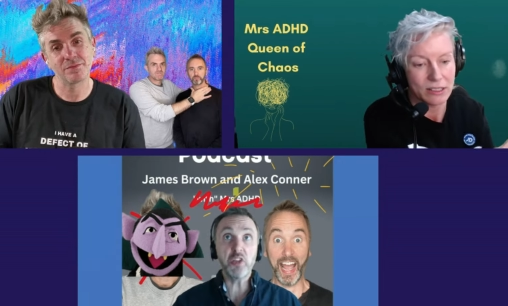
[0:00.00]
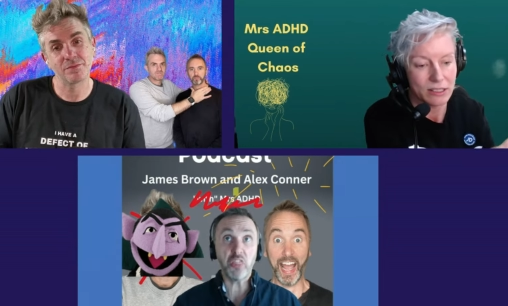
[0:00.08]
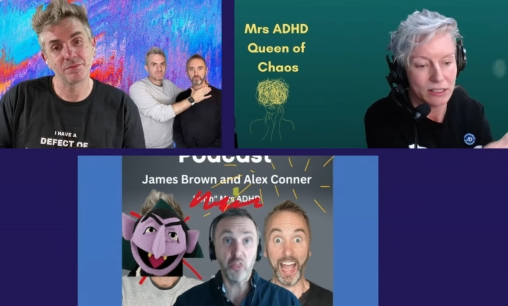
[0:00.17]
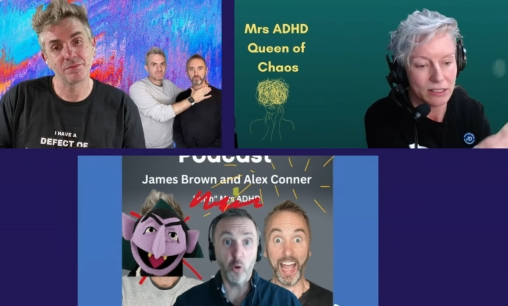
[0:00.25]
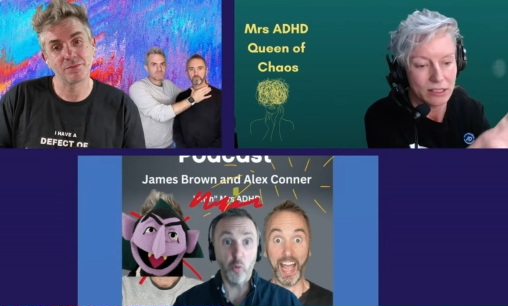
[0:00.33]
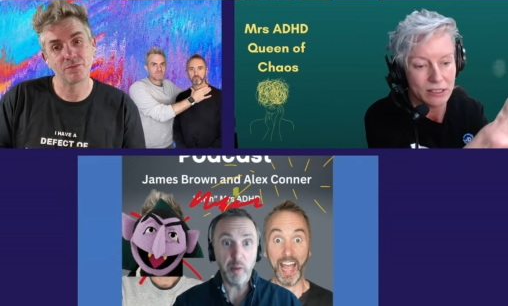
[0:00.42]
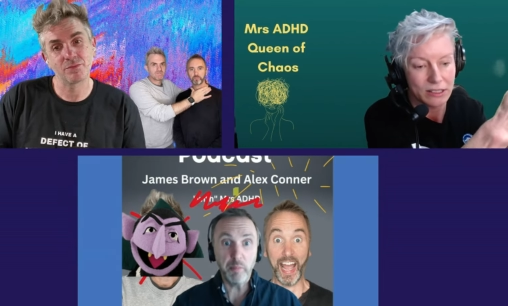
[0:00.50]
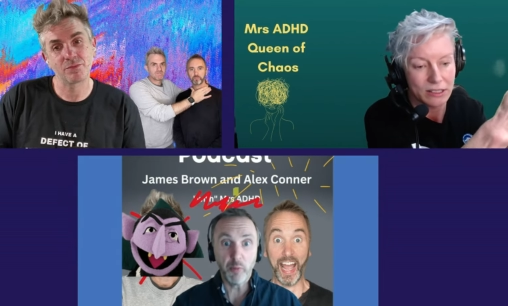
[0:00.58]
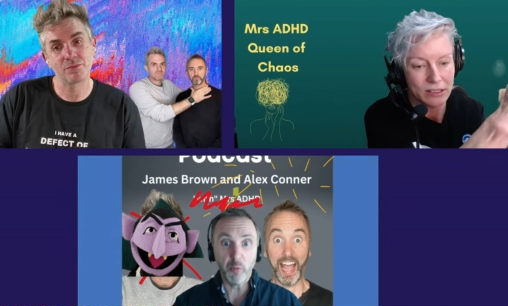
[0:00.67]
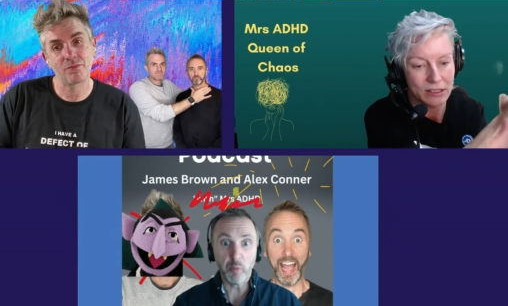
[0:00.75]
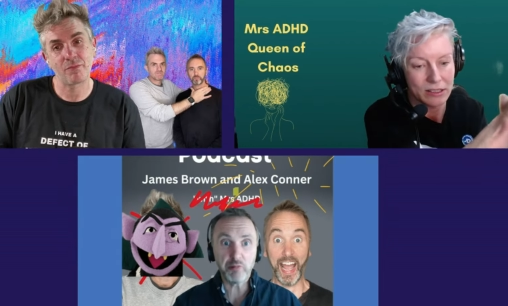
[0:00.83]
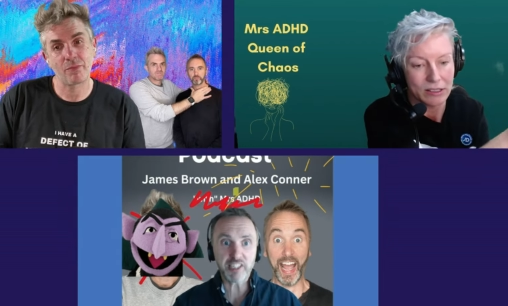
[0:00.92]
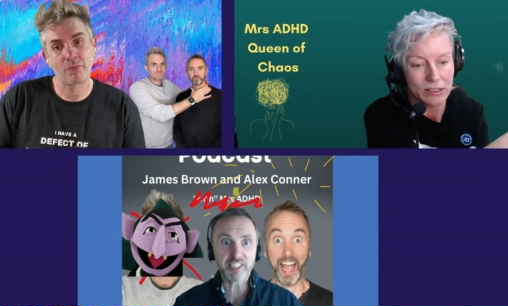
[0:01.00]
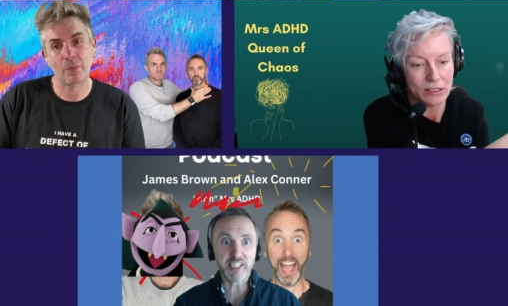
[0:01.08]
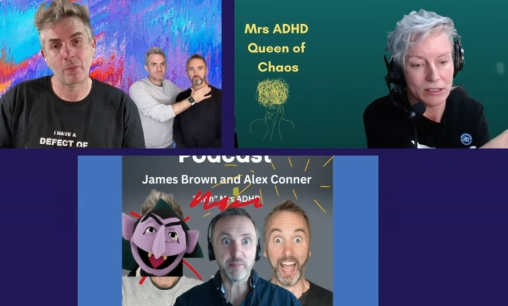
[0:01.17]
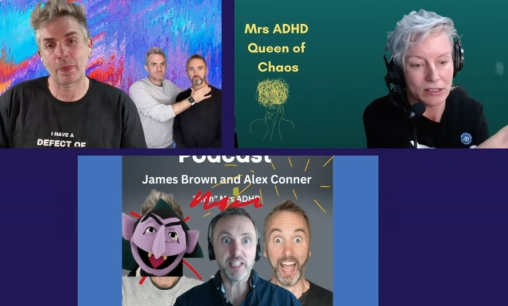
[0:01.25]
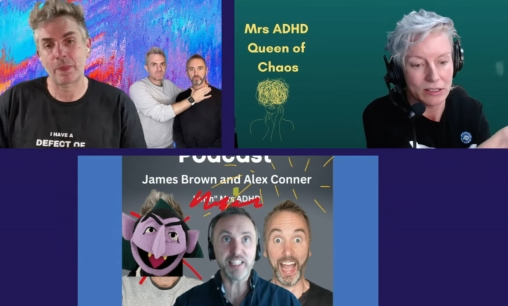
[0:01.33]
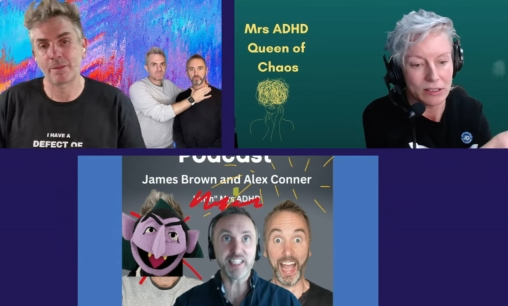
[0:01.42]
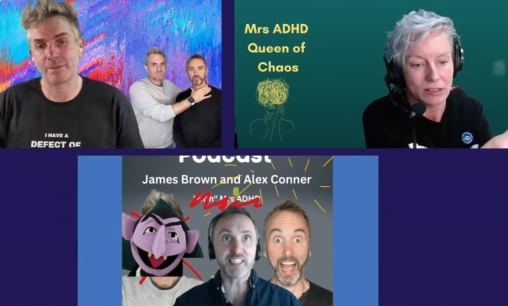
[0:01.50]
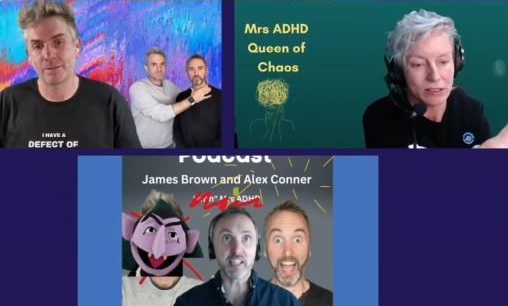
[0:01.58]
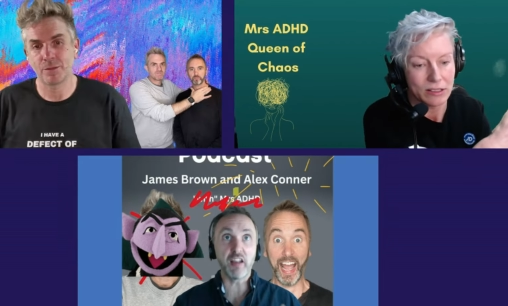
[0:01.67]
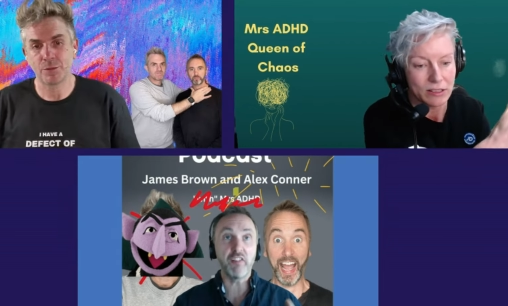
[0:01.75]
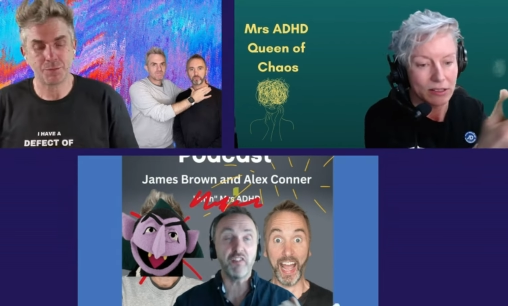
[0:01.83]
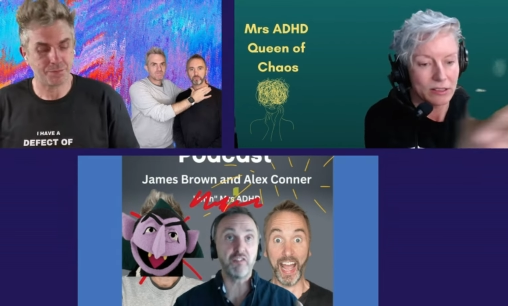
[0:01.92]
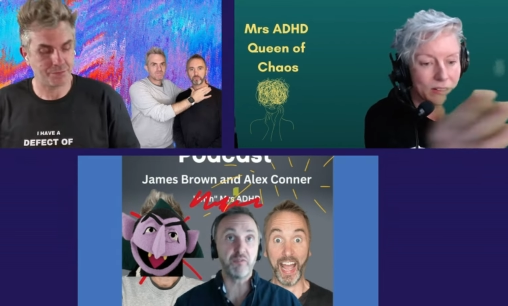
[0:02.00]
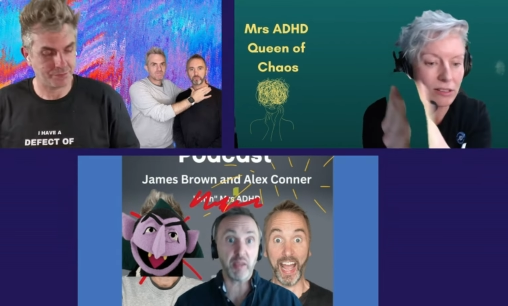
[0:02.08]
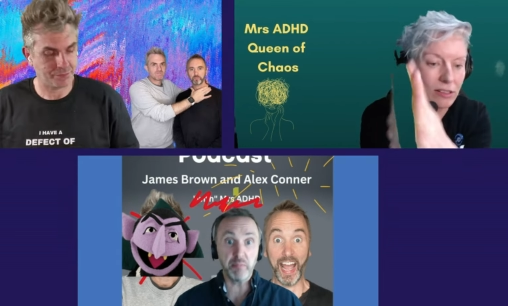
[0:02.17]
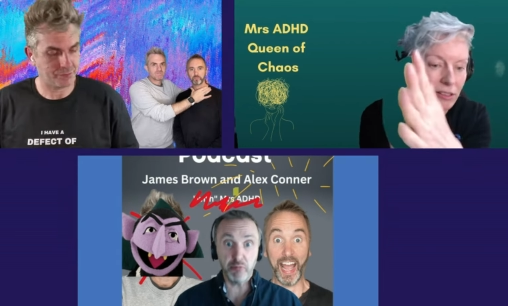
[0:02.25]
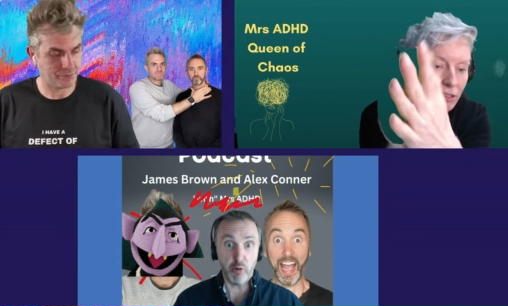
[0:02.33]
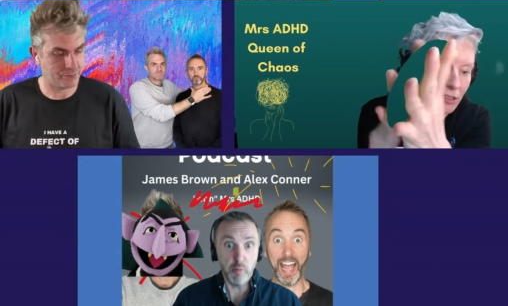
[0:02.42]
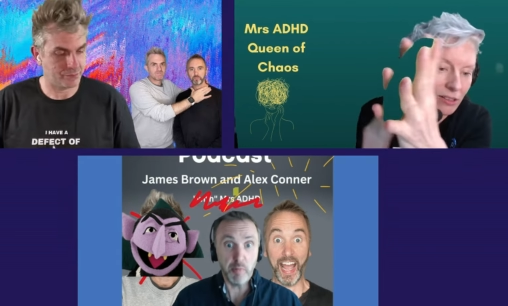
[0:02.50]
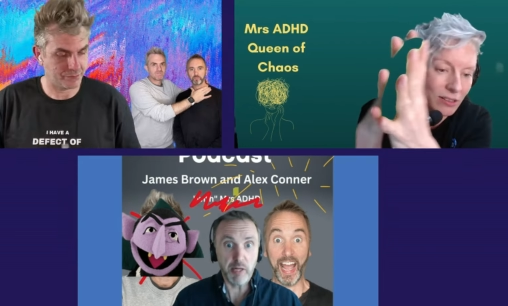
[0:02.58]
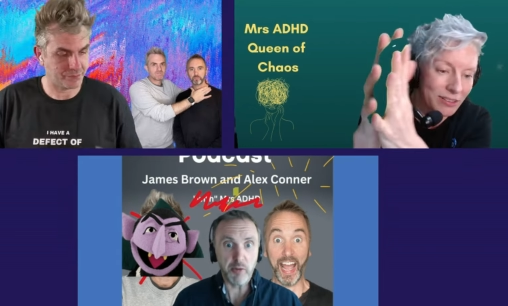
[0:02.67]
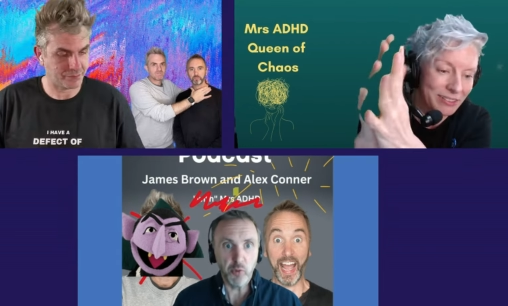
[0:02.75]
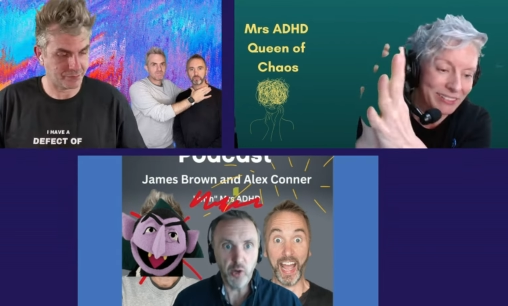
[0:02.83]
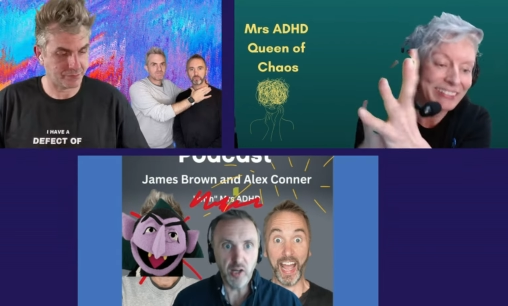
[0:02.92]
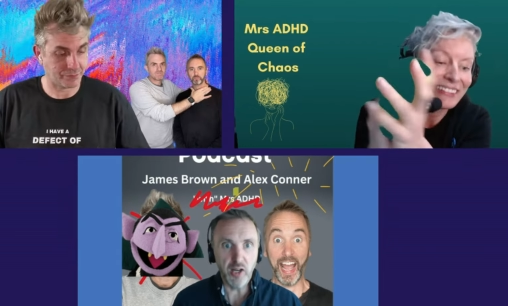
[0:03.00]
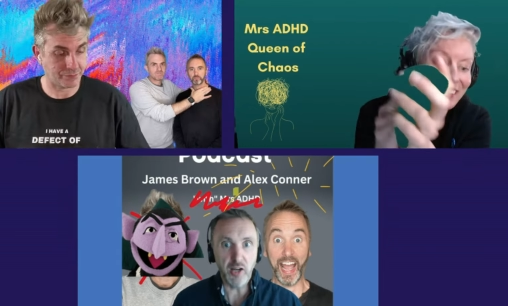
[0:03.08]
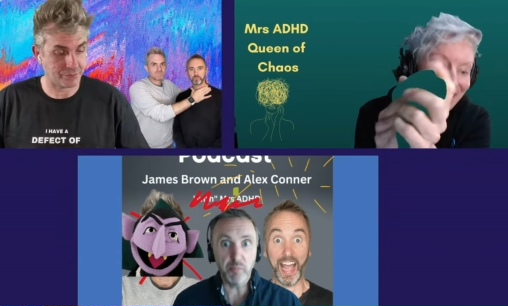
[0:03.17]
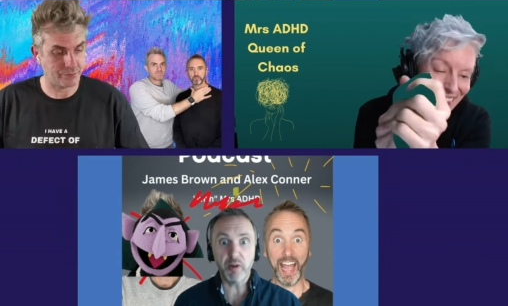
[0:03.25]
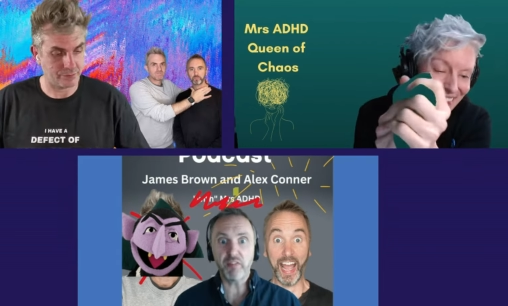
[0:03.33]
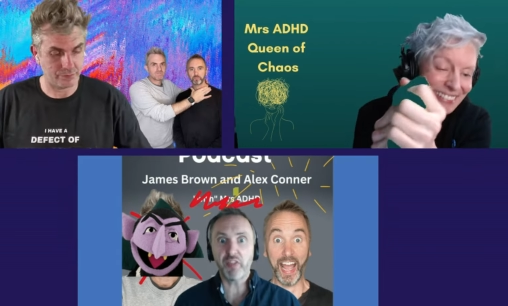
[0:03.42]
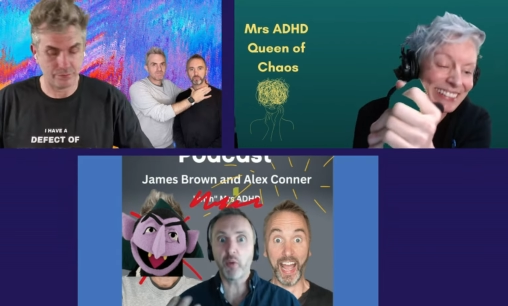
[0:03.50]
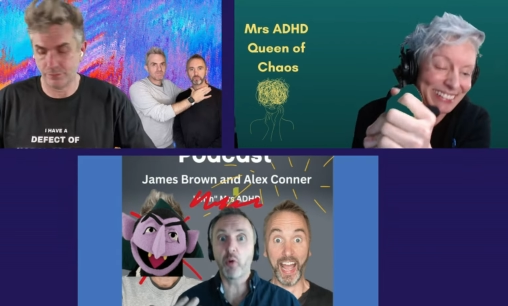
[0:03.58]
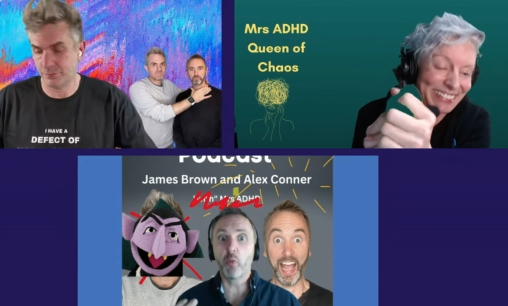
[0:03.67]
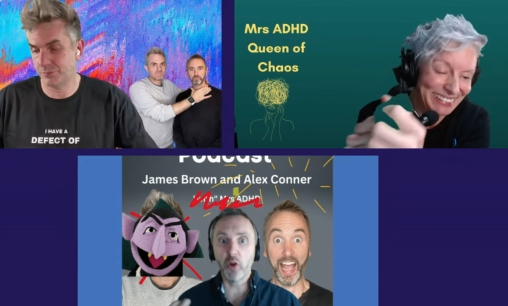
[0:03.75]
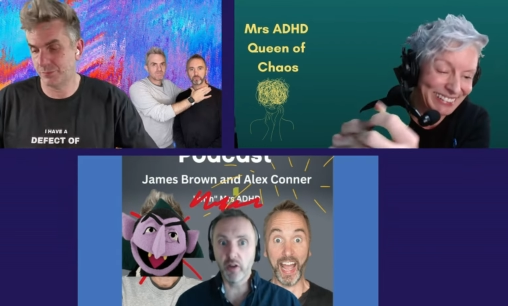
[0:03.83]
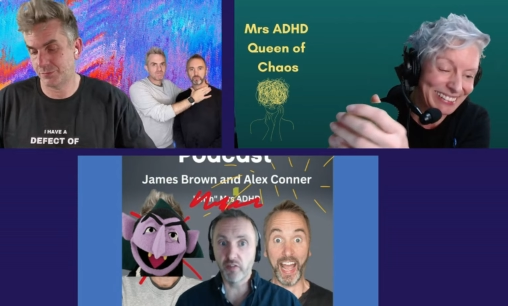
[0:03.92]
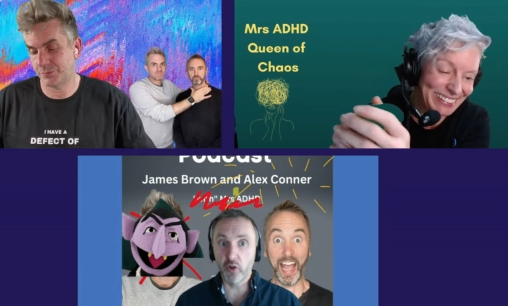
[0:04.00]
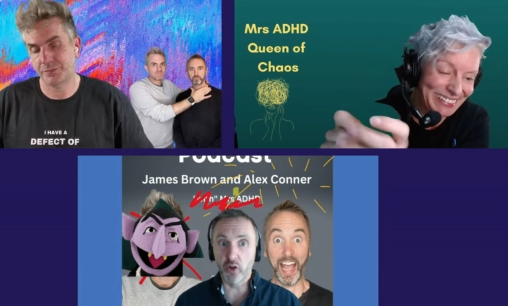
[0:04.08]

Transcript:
Speaker 1: when you thought people were present in meetings if they probably were but if they were mm.